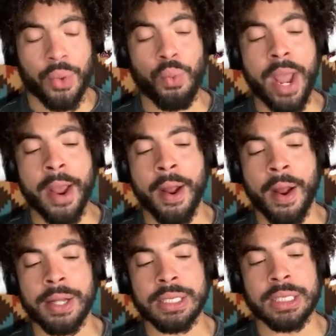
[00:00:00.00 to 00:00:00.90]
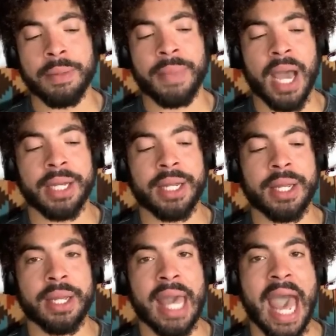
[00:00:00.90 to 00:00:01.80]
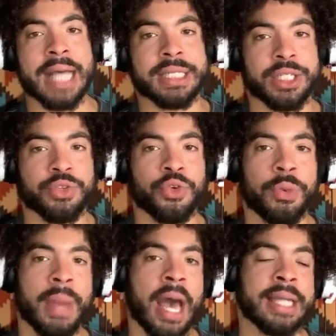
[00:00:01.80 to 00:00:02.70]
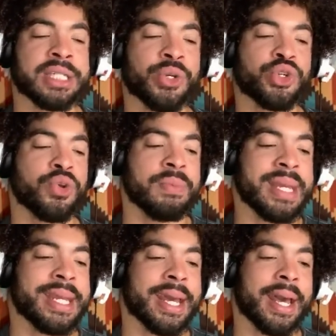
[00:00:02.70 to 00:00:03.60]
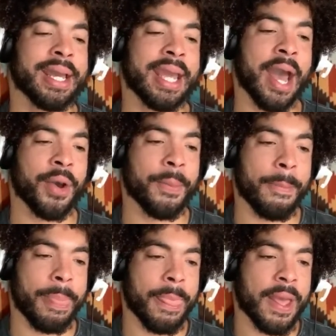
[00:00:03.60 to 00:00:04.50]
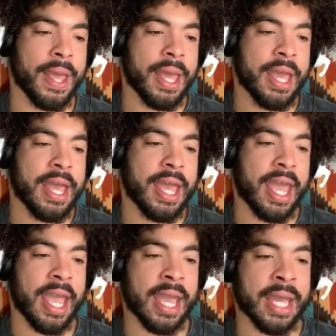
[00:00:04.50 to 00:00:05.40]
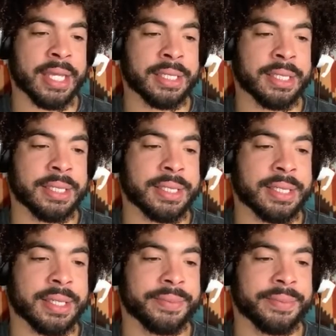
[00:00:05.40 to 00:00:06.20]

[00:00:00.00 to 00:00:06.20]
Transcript: where somebody asked for my social media account, and